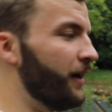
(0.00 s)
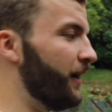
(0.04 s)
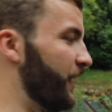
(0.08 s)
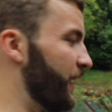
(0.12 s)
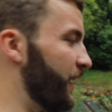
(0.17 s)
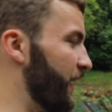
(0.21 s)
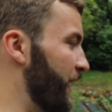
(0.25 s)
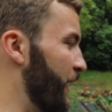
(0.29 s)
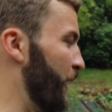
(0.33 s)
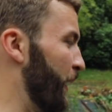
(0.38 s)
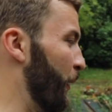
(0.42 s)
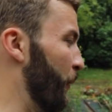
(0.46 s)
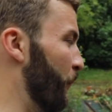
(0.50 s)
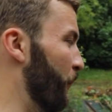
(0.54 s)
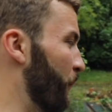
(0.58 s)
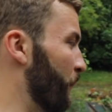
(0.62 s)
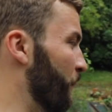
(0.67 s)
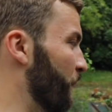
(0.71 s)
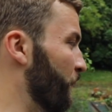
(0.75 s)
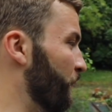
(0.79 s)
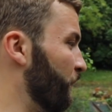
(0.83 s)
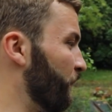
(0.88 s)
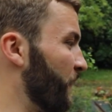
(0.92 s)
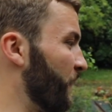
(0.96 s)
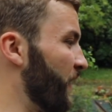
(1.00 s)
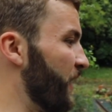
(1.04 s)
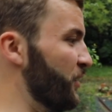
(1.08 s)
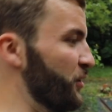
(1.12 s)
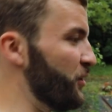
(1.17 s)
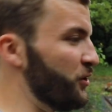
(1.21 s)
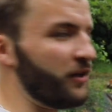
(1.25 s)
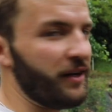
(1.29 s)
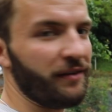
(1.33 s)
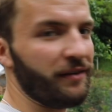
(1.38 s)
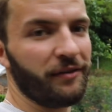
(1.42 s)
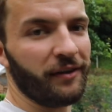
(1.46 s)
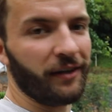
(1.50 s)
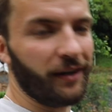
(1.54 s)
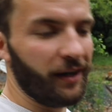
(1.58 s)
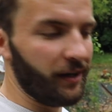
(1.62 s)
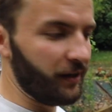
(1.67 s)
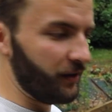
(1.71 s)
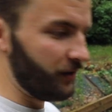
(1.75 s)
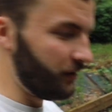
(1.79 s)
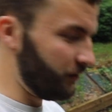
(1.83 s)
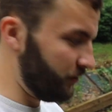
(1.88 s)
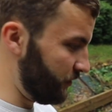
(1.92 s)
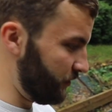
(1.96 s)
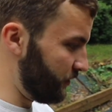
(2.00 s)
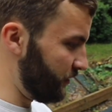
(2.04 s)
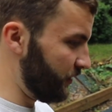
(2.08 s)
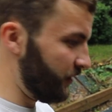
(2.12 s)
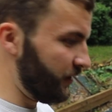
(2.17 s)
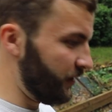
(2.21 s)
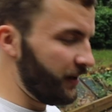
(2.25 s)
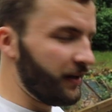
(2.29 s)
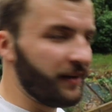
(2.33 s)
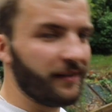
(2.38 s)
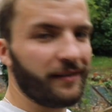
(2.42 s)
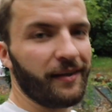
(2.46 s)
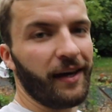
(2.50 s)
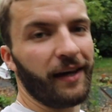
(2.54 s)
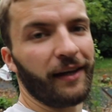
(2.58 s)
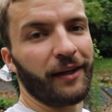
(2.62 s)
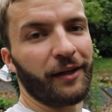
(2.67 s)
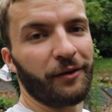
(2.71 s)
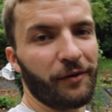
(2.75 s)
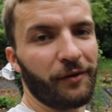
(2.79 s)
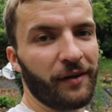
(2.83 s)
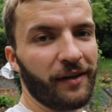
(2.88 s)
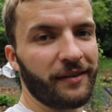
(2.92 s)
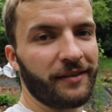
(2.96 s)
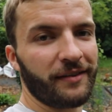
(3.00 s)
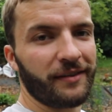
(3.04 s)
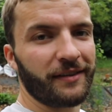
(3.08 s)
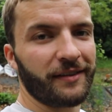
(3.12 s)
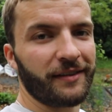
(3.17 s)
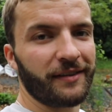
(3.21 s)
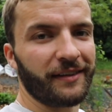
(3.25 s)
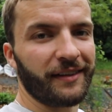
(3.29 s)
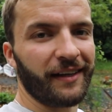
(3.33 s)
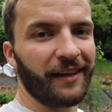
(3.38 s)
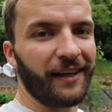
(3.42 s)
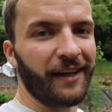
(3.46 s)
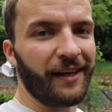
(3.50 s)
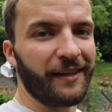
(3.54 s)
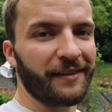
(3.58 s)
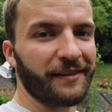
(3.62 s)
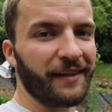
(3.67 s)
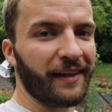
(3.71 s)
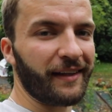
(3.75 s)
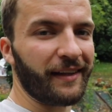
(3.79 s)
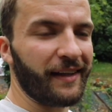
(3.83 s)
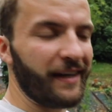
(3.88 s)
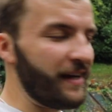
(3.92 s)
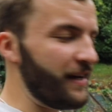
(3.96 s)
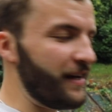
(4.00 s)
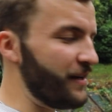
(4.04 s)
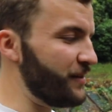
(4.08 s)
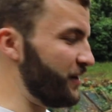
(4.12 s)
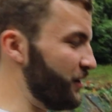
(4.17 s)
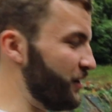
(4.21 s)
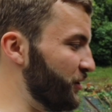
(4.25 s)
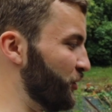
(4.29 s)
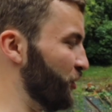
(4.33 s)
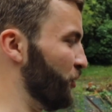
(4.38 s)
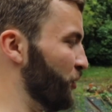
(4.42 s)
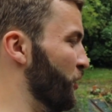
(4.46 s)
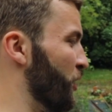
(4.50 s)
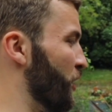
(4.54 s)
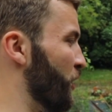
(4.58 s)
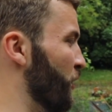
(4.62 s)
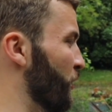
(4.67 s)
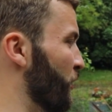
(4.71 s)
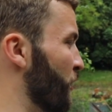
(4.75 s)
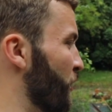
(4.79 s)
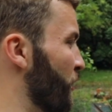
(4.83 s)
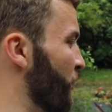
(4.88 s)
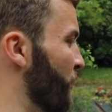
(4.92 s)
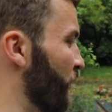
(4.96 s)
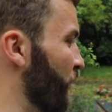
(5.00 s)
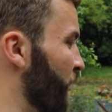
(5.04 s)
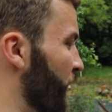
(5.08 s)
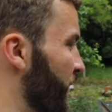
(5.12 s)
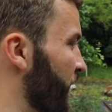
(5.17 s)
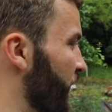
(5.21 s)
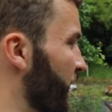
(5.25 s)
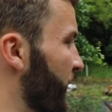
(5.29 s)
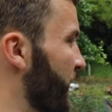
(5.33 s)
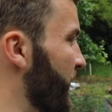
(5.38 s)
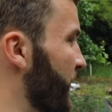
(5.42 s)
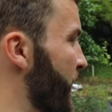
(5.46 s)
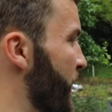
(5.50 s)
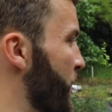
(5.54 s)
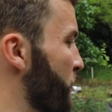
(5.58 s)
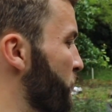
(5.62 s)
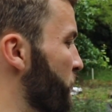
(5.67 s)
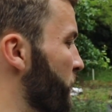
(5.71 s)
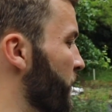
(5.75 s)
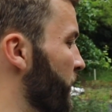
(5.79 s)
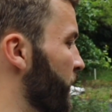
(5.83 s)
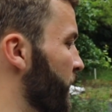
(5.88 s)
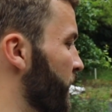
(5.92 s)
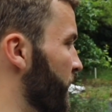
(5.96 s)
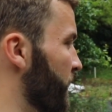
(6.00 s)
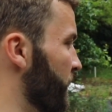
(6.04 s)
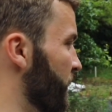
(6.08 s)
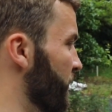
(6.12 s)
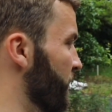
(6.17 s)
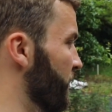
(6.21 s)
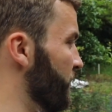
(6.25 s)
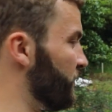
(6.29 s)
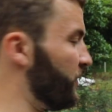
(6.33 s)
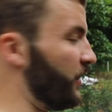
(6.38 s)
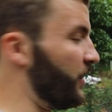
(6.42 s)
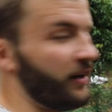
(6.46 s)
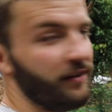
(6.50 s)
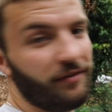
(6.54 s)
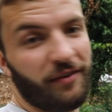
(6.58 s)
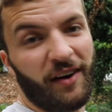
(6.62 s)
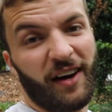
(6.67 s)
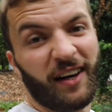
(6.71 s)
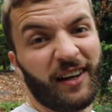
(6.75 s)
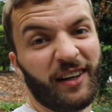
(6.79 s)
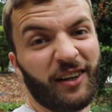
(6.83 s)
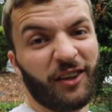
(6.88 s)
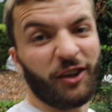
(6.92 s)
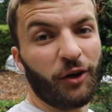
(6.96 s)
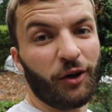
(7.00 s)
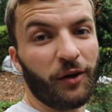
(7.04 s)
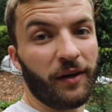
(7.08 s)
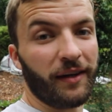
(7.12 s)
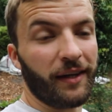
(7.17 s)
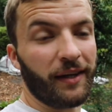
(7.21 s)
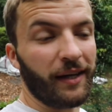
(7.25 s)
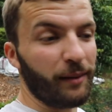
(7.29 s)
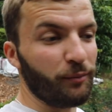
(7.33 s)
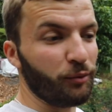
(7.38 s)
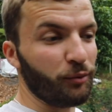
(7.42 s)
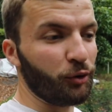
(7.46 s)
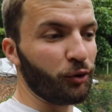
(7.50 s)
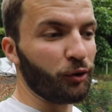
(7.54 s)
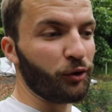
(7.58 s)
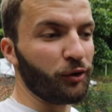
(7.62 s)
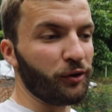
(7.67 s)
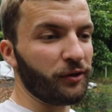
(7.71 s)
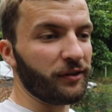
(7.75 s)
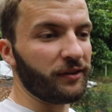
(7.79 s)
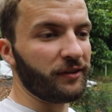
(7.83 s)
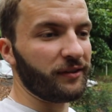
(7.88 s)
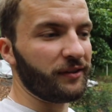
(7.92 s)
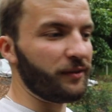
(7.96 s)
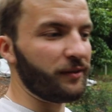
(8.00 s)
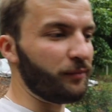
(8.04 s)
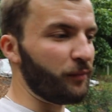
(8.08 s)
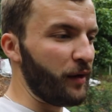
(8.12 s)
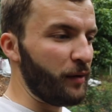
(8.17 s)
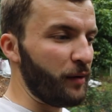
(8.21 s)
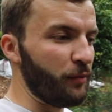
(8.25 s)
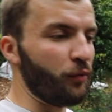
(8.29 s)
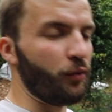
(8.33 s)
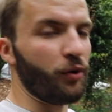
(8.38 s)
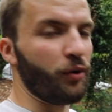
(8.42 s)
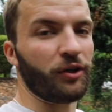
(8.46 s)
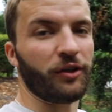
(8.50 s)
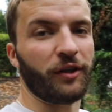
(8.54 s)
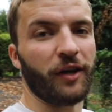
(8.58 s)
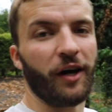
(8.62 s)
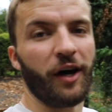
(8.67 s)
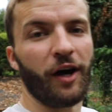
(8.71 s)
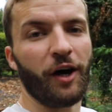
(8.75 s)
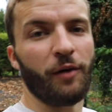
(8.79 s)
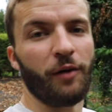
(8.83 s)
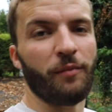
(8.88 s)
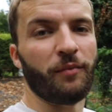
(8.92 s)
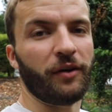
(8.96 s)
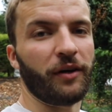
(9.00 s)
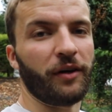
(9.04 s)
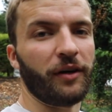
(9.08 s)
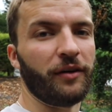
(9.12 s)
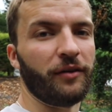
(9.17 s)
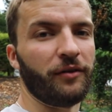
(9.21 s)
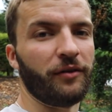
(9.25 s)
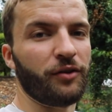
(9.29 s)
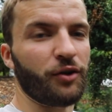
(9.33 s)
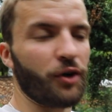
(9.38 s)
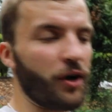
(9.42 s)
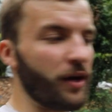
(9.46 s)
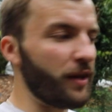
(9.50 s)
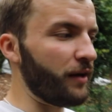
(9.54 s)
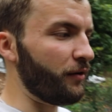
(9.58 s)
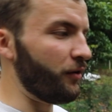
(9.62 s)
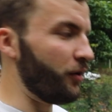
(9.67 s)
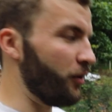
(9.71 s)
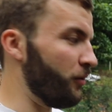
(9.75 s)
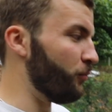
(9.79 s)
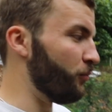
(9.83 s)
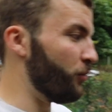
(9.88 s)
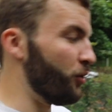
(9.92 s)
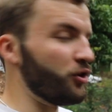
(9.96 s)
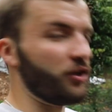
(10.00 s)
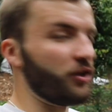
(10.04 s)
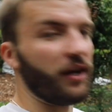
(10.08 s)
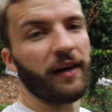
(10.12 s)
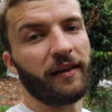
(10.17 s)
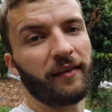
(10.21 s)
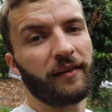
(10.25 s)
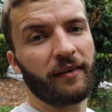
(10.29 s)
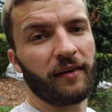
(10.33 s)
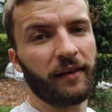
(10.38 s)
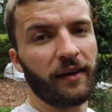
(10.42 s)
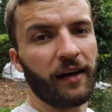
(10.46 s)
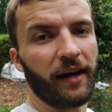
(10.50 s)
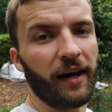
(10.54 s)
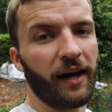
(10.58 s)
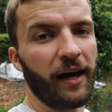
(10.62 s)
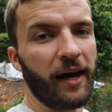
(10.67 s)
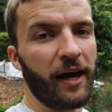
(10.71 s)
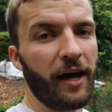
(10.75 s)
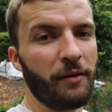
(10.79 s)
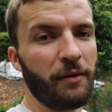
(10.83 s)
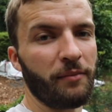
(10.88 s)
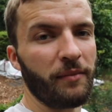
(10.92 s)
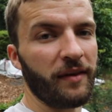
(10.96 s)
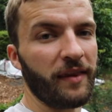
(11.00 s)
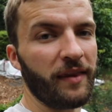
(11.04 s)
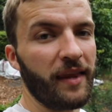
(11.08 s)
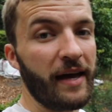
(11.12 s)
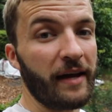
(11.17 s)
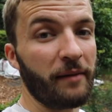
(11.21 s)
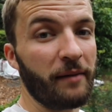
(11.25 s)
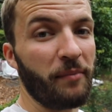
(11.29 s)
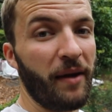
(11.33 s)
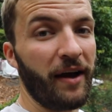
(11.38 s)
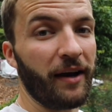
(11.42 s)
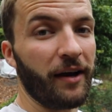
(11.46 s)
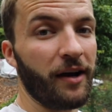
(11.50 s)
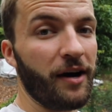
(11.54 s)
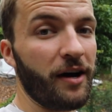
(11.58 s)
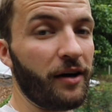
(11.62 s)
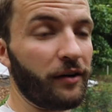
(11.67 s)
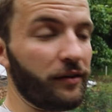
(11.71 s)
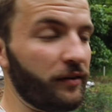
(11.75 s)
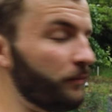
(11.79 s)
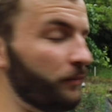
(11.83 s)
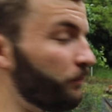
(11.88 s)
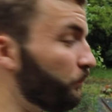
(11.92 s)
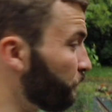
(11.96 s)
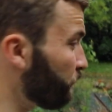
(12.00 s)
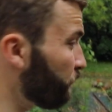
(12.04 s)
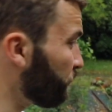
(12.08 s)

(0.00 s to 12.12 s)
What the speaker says: You just have to kind of take the risks and take the hits as you go along. And if I can do it, then I'm sure some people watching at home can try their own project in their back garden.